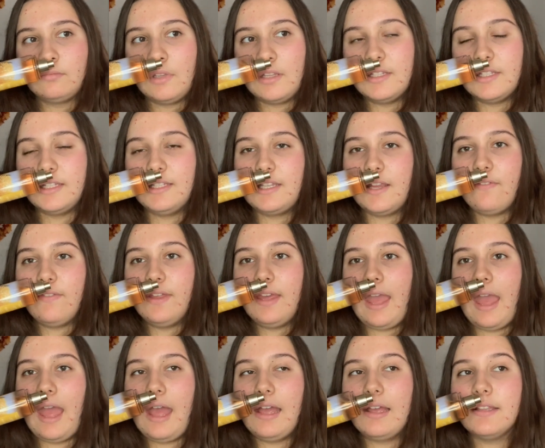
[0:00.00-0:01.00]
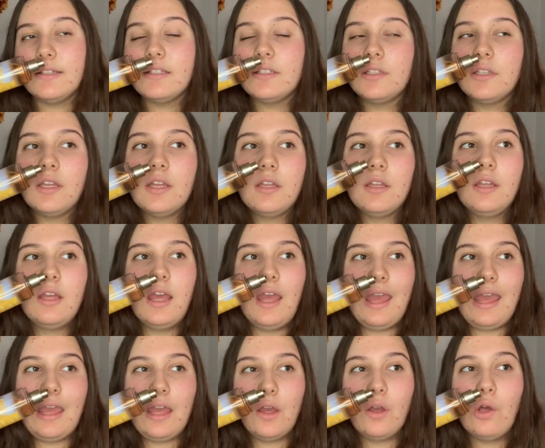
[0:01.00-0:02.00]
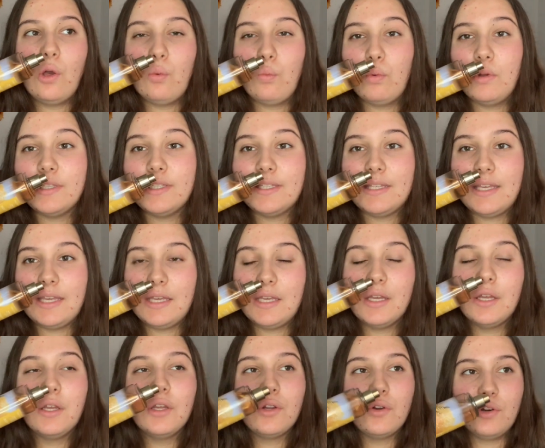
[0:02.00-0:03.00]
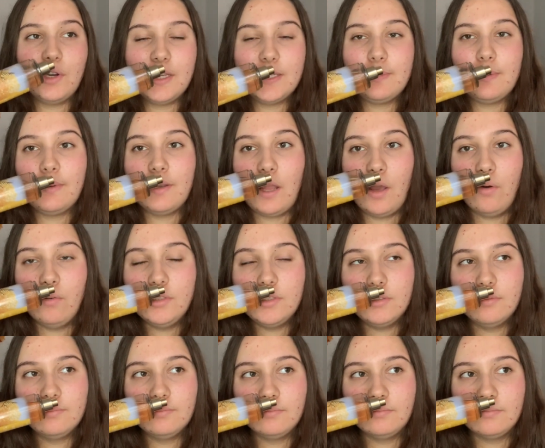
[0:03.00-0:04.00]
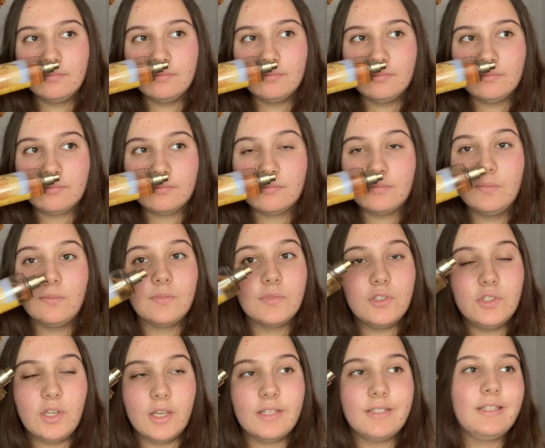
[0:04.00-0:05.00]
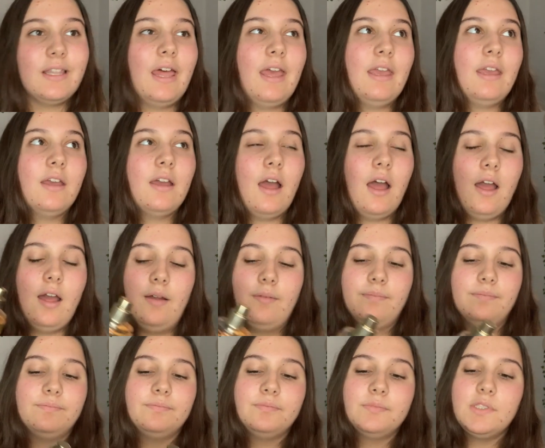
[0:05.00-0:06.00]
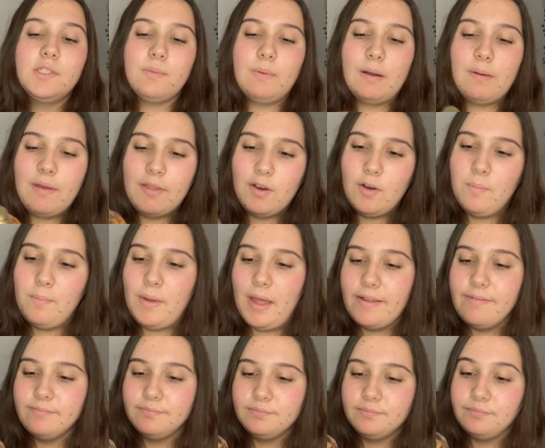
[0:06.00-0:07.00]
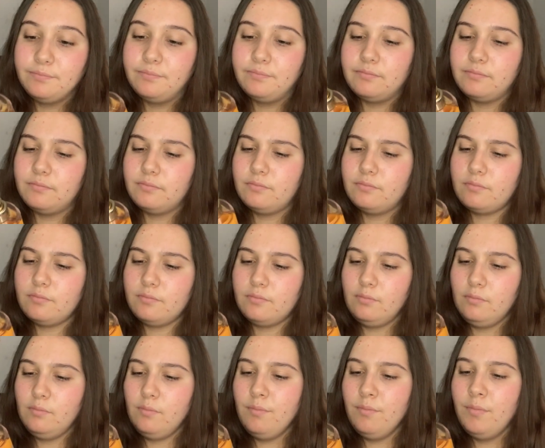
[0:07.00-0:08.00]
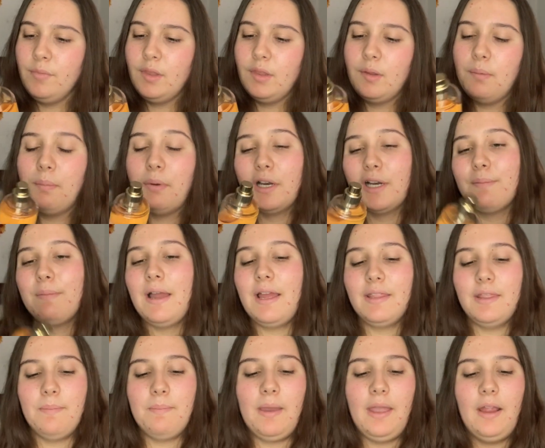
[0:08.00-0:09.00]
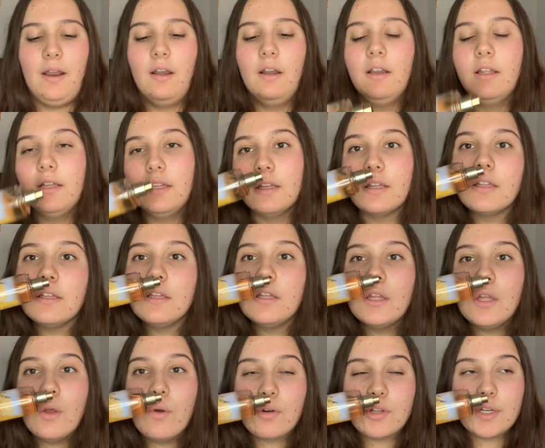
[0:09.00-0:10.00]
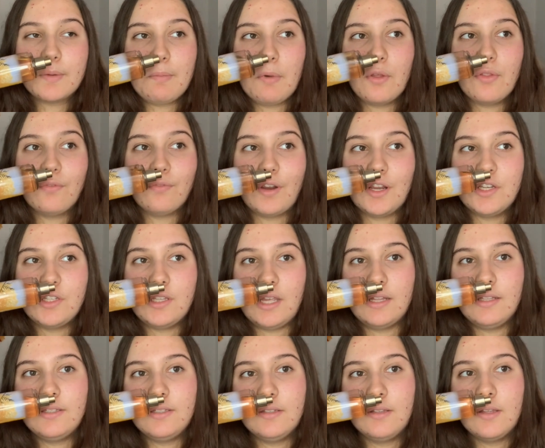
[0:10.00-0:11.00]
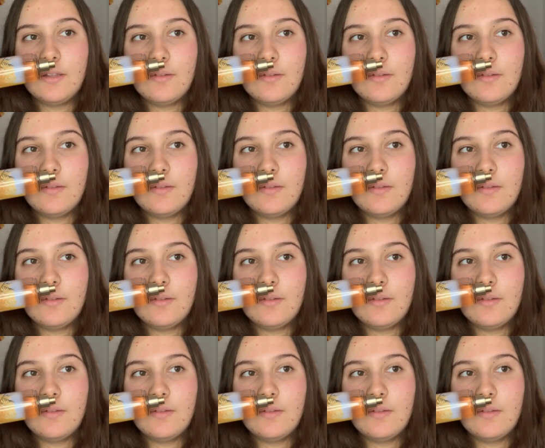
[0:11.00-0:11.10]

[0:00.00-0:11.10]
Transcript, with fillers: So this definitely has a woodsy, crisp note just like um, sweater weather, but the bergamot and the pear, which are both fresh scents,